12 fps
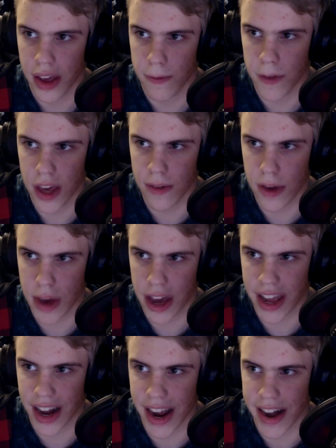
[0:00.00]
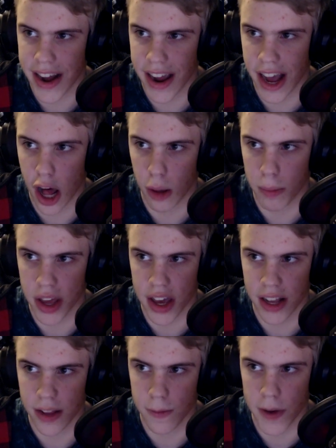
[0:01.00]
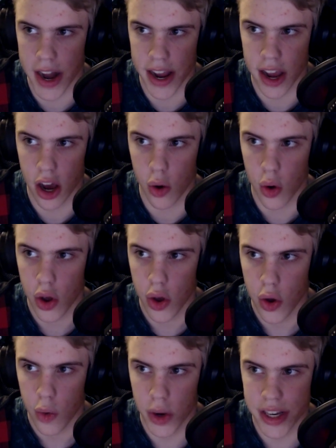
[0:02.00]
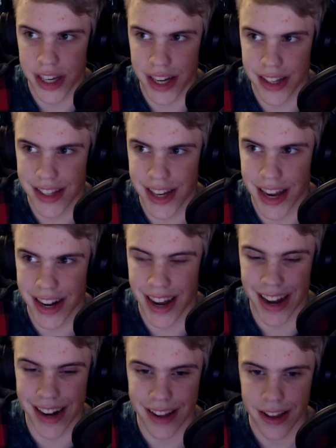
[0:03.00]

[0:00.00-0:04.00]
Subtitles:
BB McElhane LPS video, which he did on